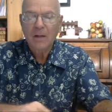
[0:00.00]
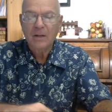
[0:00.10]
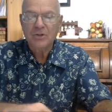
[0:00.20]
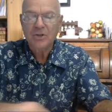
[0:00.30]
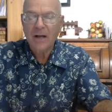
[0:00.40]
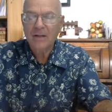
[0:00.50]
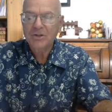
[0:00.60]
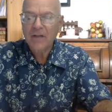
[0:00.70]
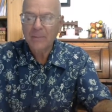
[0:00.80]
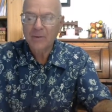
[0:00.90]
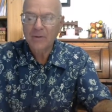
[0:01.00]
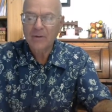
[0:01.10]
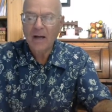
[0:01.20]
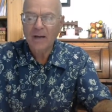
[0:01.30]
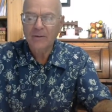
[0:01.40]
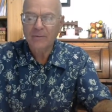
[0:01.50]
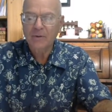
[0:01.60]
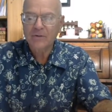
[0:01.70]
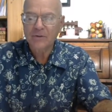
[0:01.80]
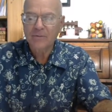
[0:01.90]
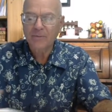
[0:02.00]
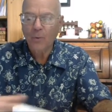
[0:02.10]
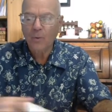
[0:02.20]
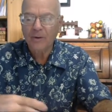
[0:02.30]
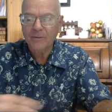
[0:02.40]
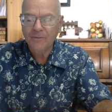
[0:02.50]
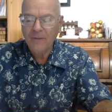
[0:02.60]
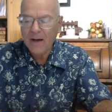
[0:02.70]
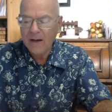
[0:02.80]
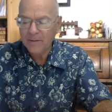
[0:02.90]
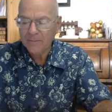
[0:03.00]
John chapter 9, verses 4 and 5.